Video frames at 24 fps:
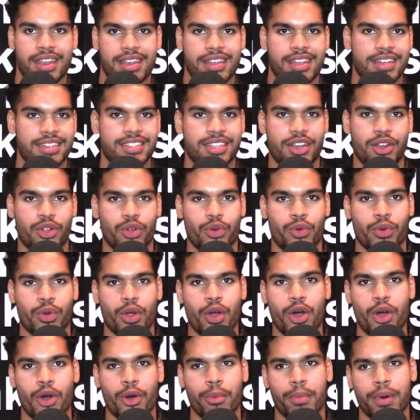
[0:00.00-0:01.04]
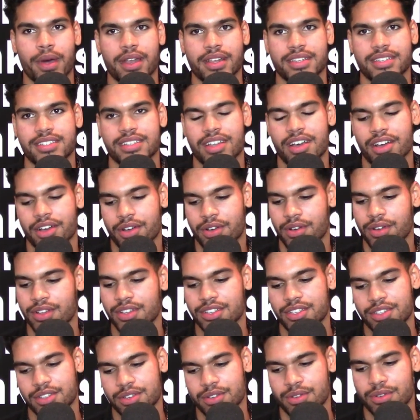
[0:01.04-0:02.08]
And yes, it'll grow, but it's not
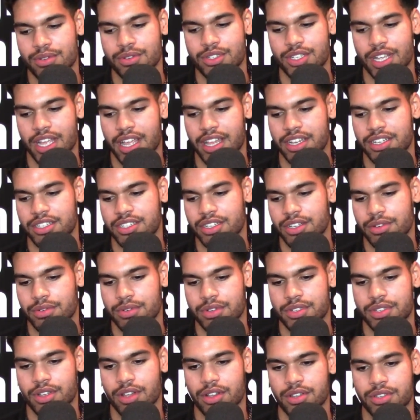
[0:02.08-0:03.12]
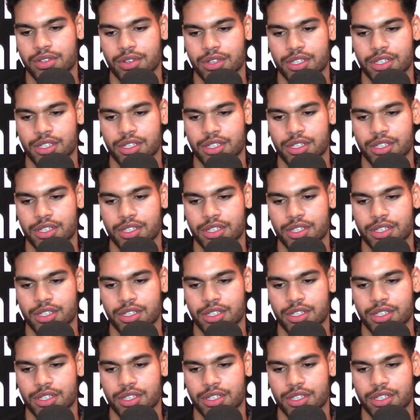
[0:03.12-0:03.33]
going to change and result to